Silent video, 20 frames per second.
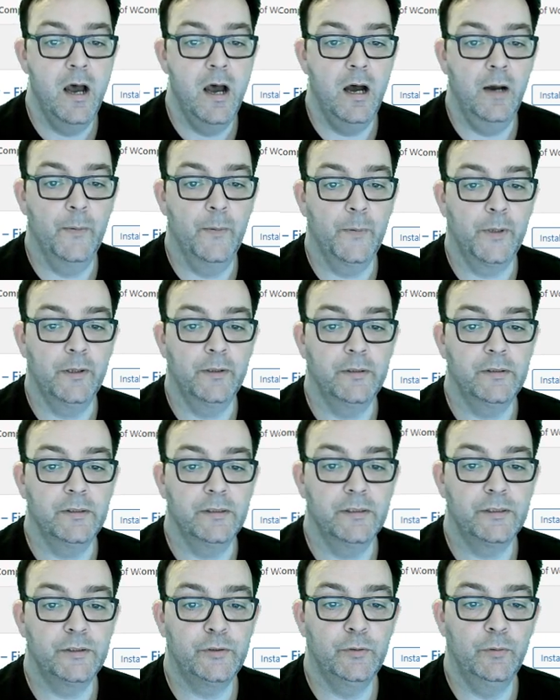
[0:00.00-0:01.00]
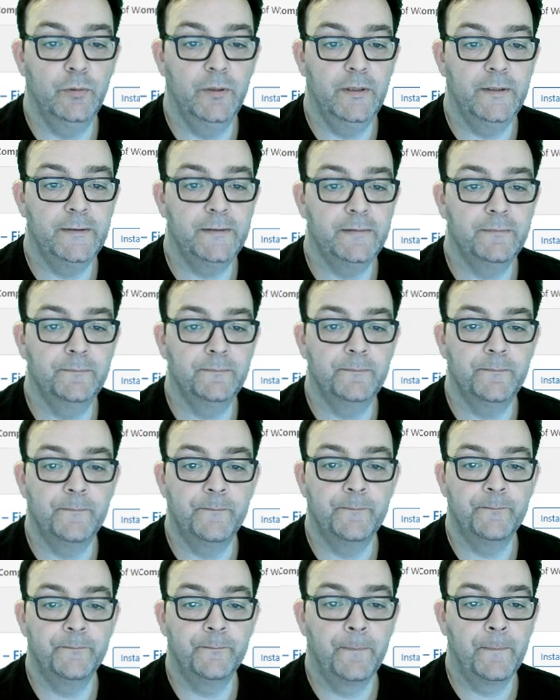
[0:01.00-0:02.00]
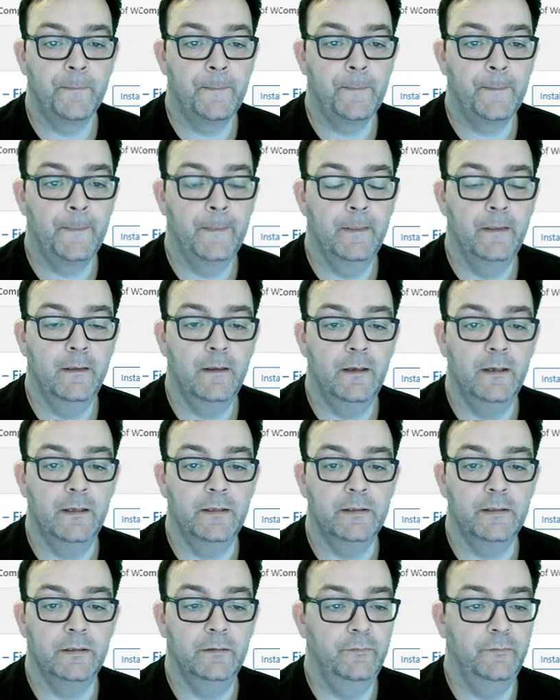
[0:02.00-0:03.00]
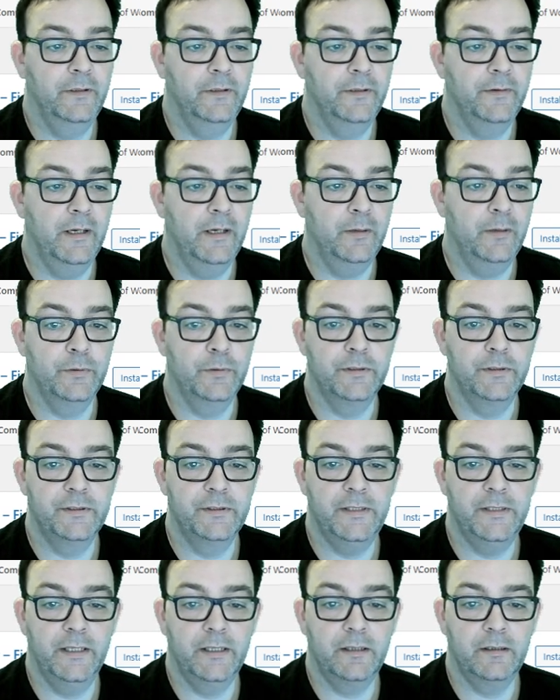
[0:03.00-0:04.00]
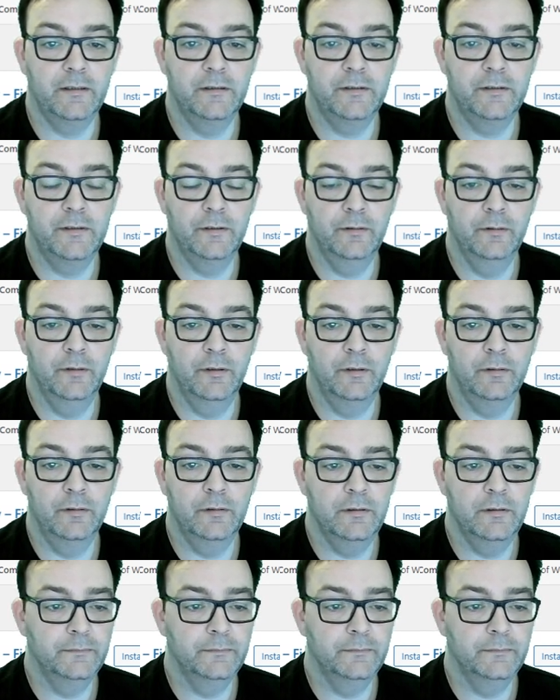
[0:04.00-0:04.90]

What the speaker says: I'm going to install it and hopefully that wouldn't take too long.